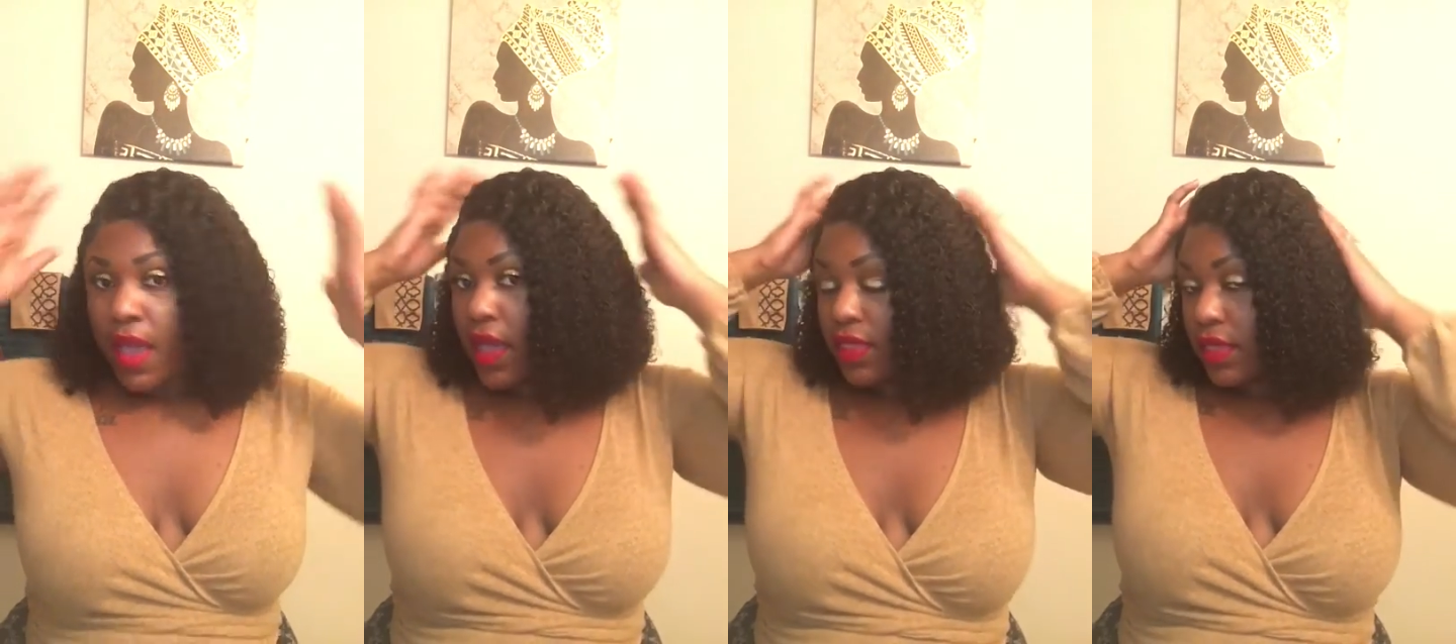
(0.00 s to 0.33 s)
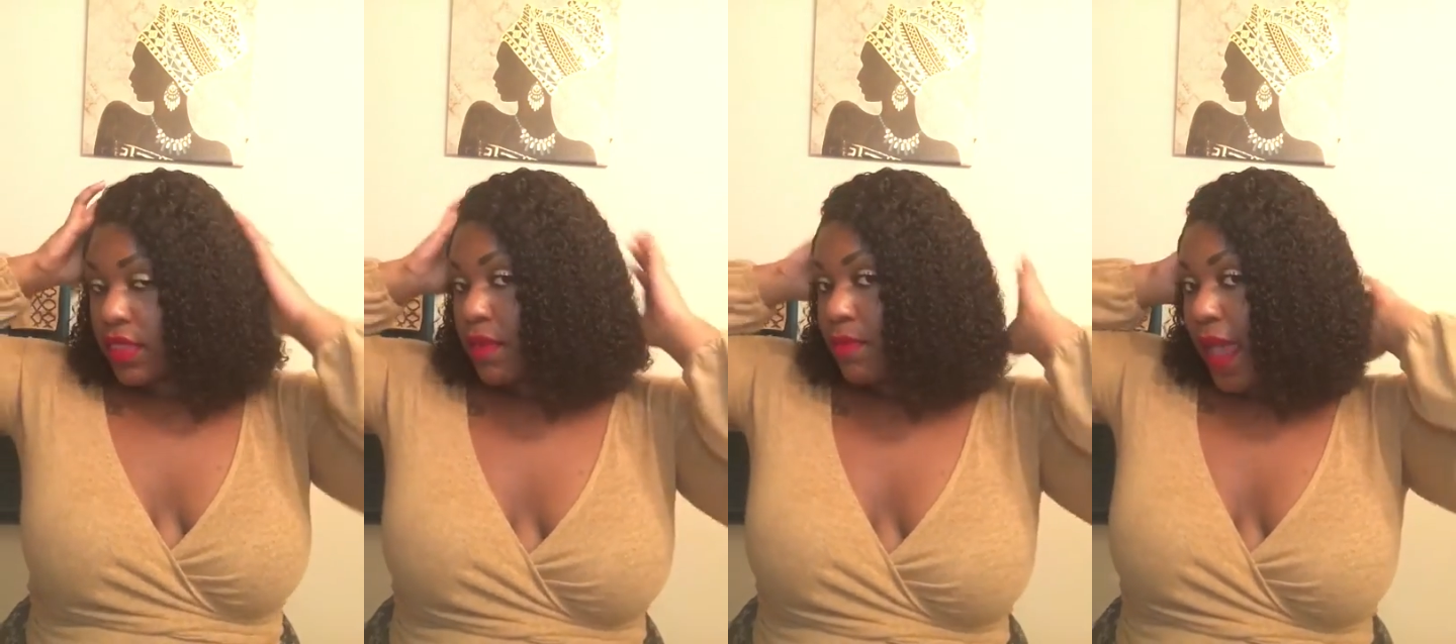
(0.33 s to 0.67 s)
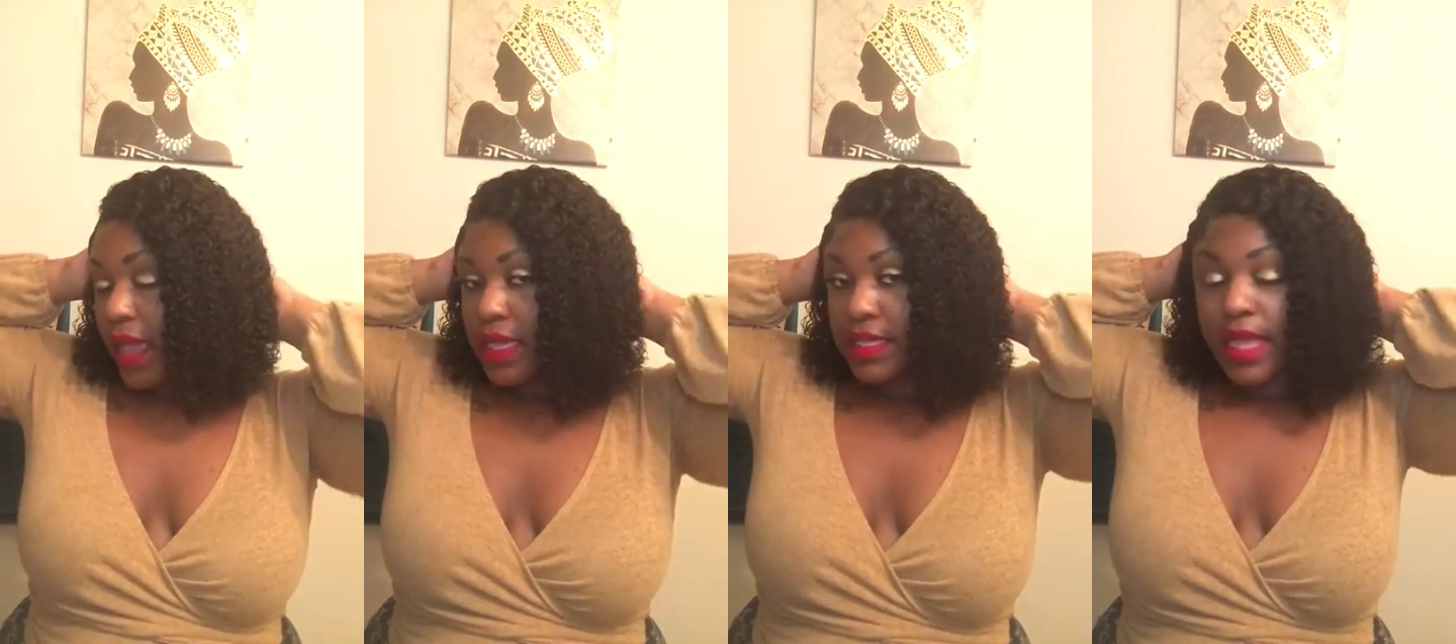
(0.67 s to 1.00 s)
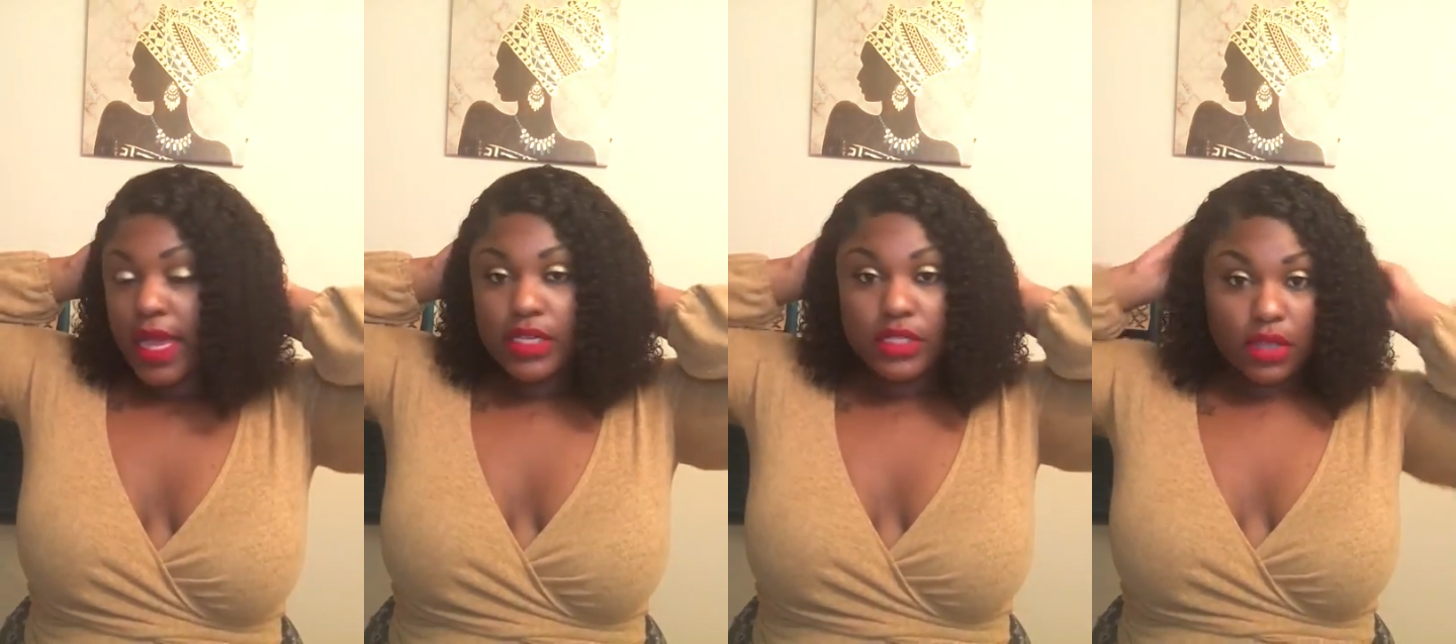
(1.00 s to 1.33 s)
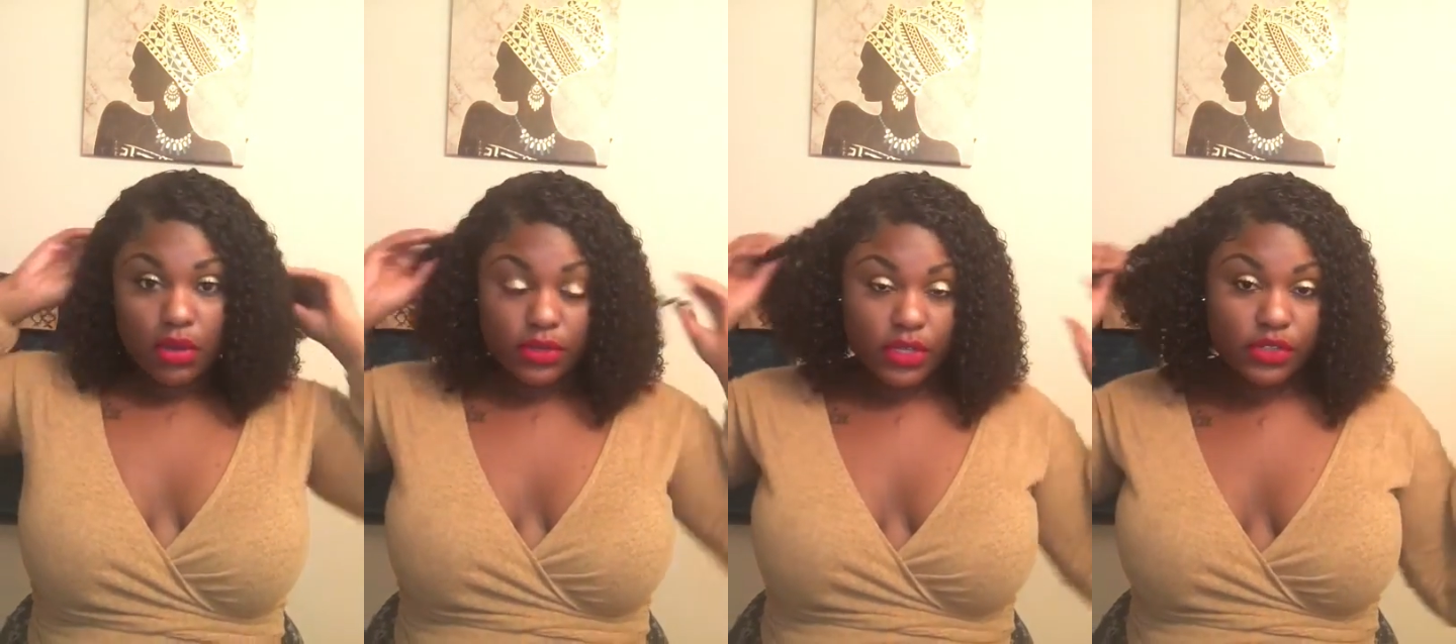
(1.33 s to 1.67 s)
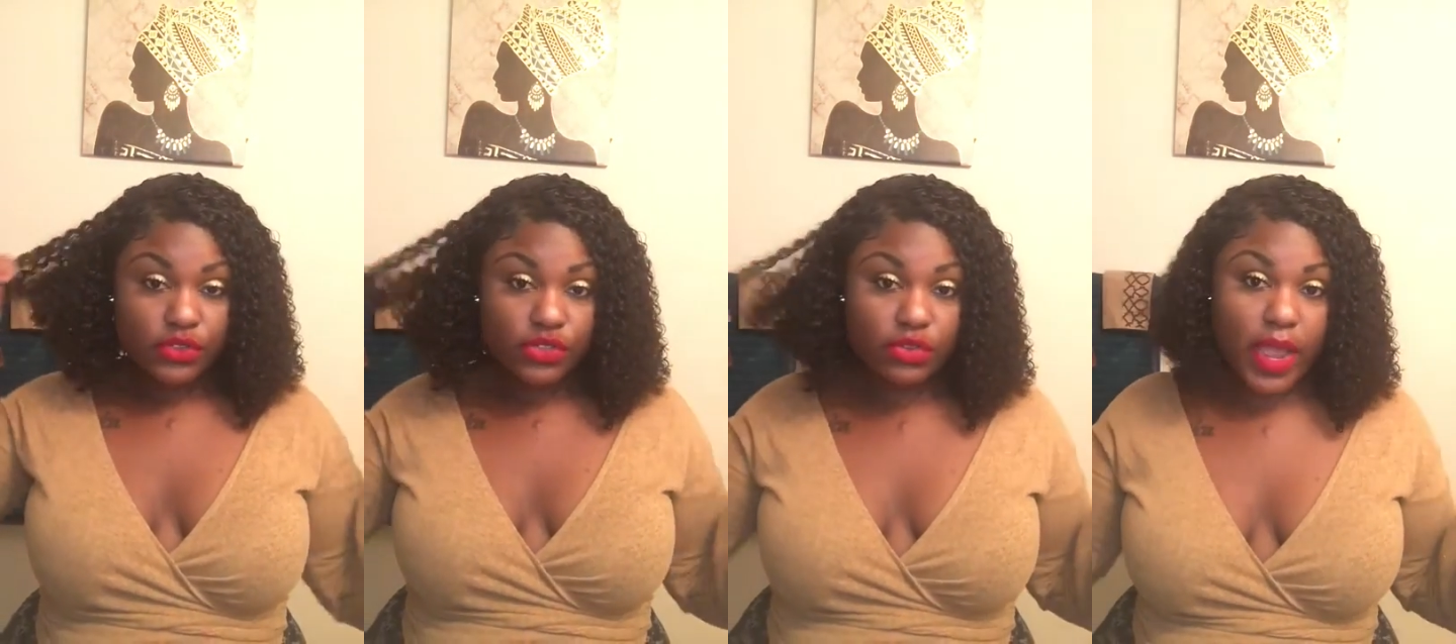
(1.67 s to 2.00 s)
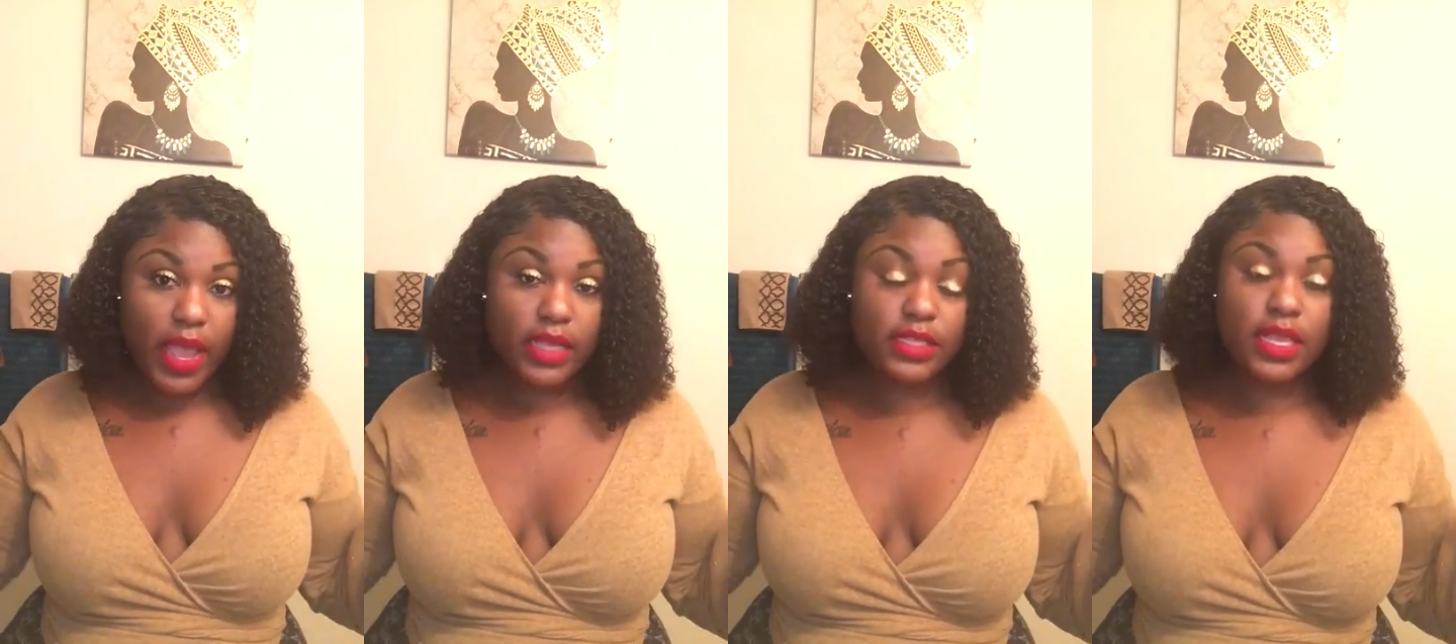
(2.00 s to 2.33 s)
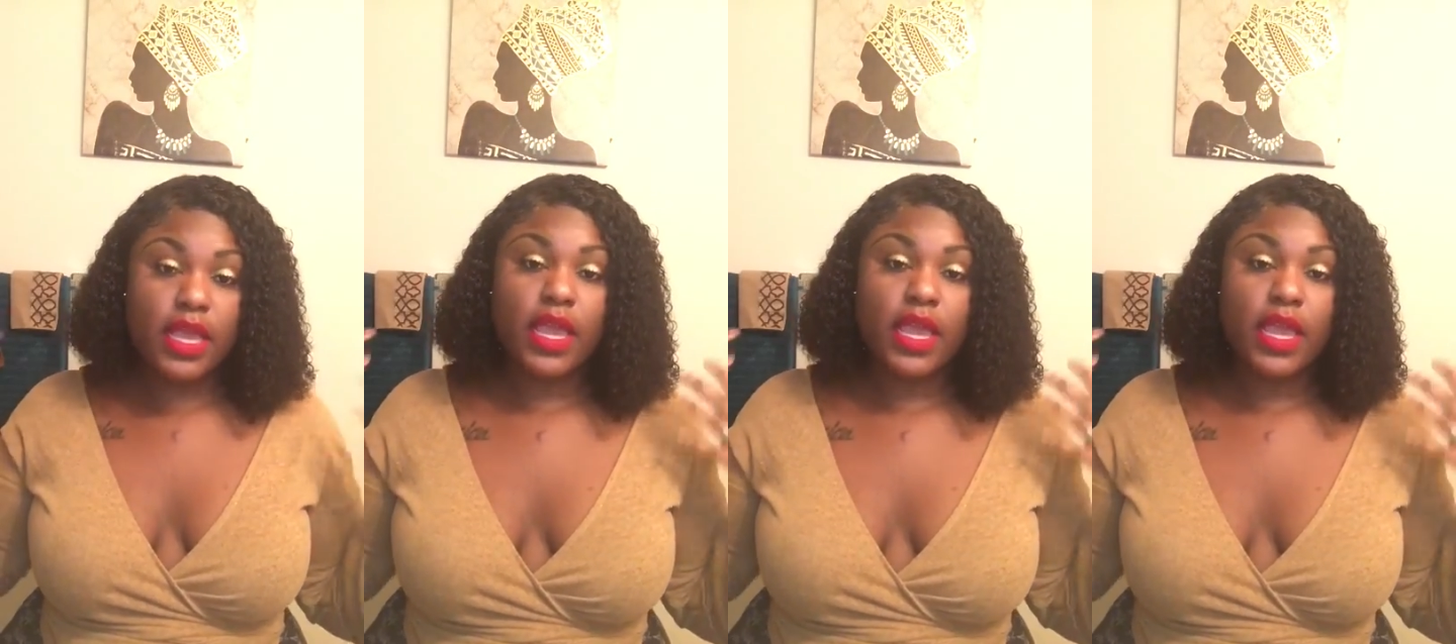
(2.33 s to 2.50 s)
and then the back is like sewn in tracks.